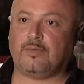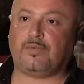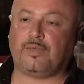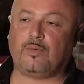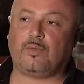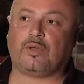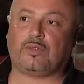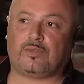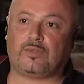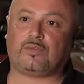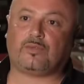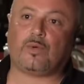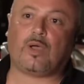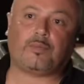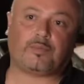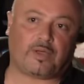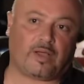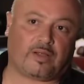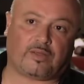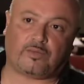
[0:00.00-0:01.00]
If he wants to
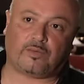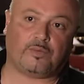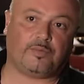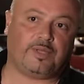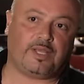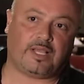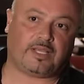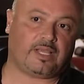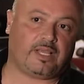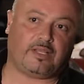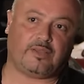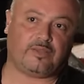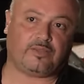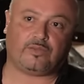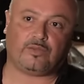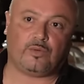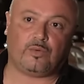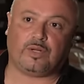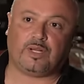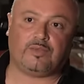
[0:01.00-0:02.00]
swap cars with me, I can't
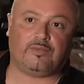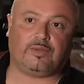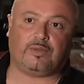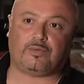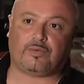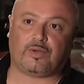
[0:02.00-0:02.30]
just do an even